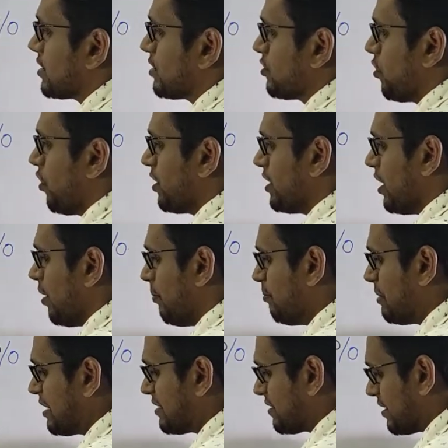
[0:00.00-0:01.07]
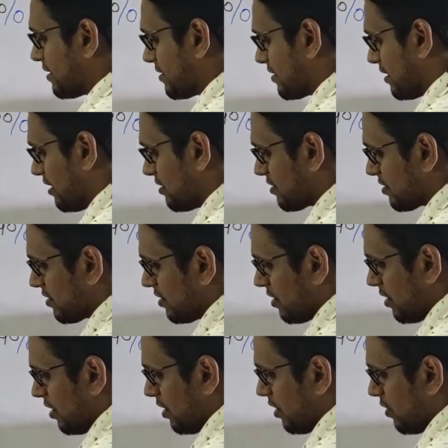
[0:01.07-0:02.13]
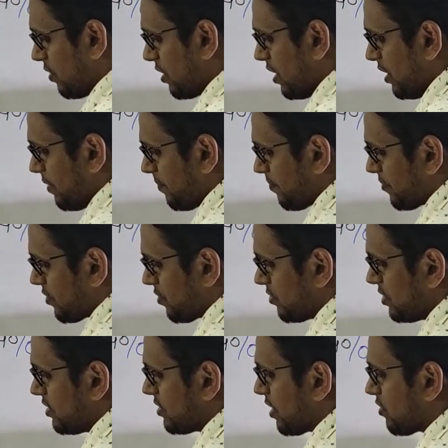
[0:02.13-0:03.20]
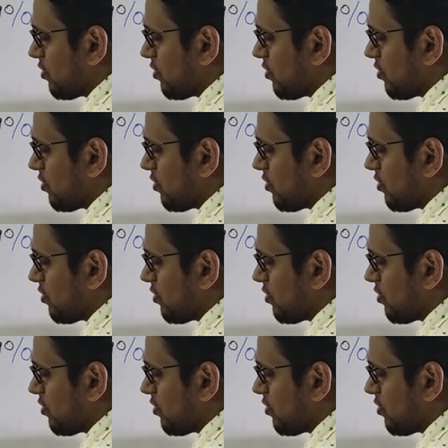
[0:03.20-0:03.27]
non-basic cells. Okay, so these are